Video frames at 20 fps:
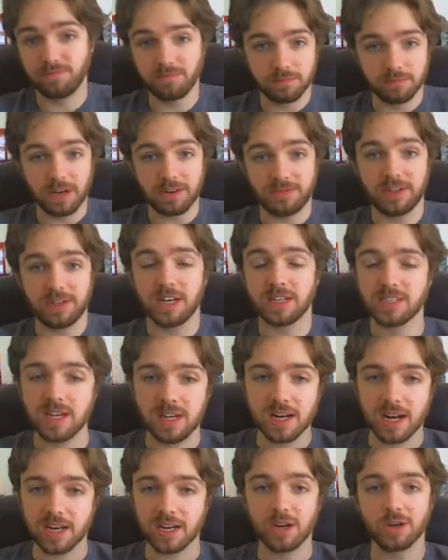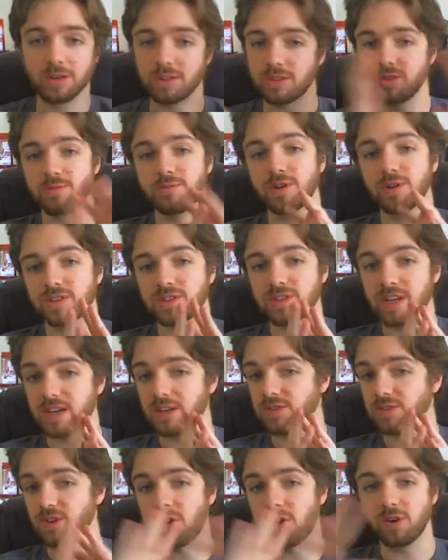My fiance and I go to book
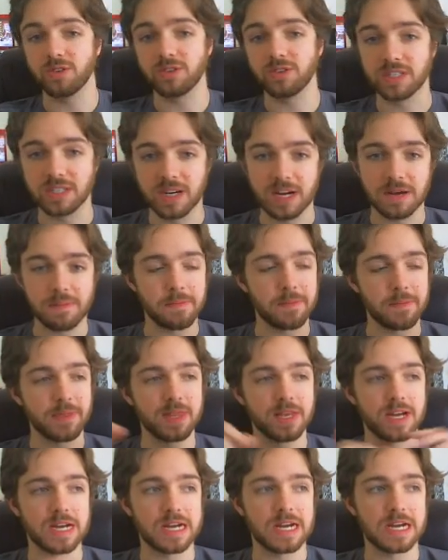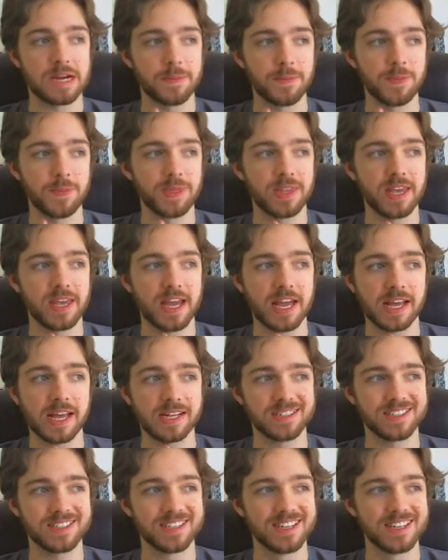sales all the time,
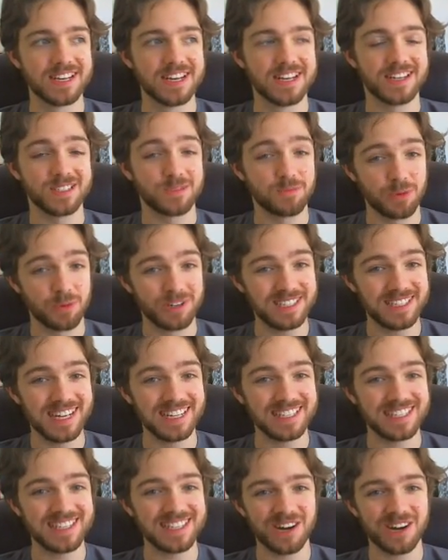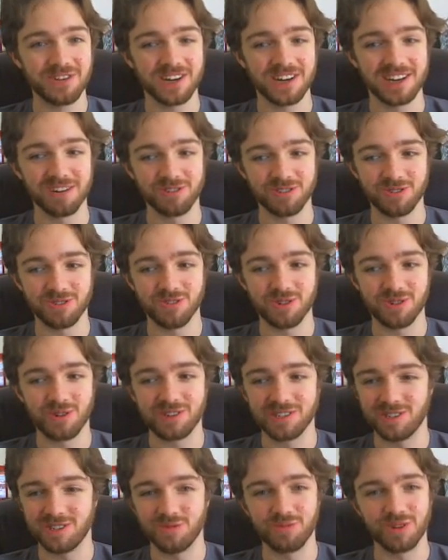and it's a pretty dense area here, so there's
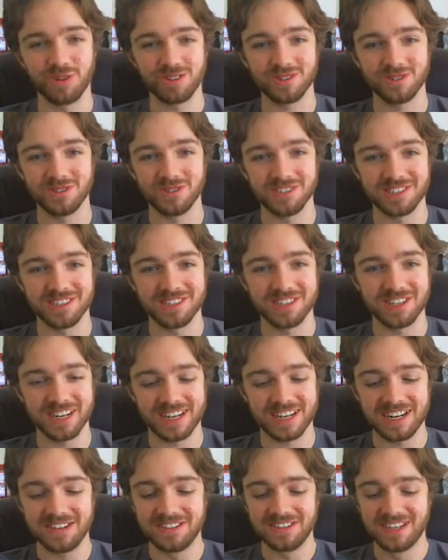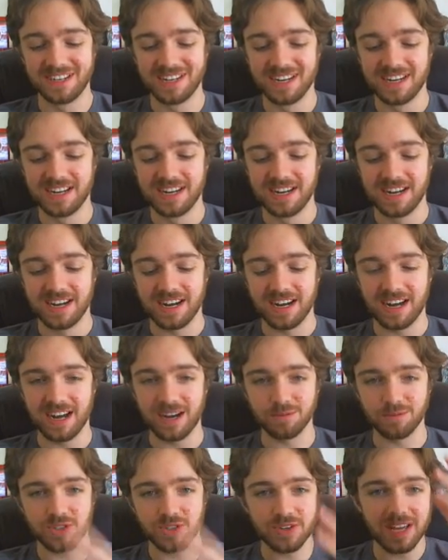always new bookstores to check out.
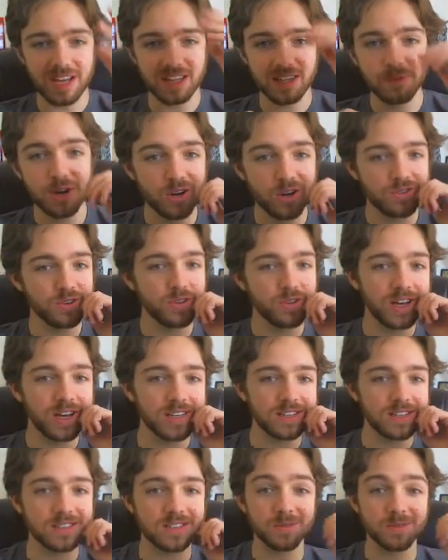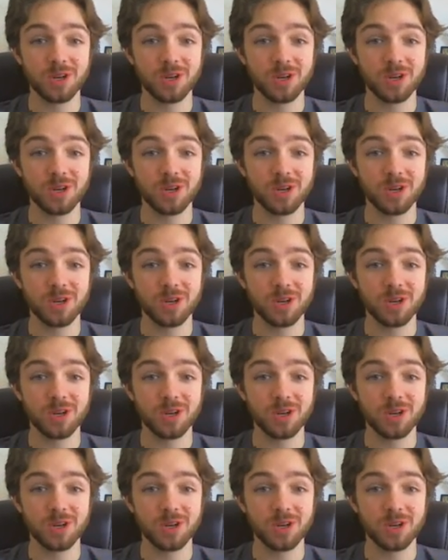So yeah, let me know if you like this.